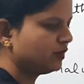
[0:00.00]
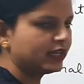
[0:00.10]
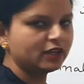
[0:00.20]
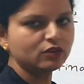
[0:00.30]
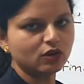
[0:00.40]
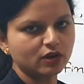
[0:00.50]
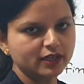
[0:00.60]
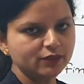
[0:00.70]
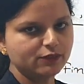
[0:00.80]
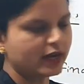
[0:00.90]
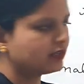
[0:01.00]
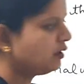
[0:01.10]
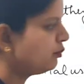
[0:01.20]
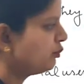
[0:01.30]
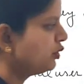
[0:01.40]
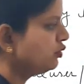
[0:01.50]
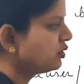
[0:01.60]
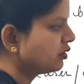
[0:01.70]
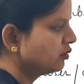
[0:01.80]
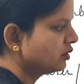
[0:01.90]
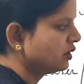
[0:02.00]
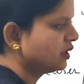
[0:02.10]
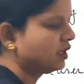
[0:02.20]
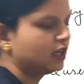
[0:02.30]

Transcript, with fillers: We can call it final producer good.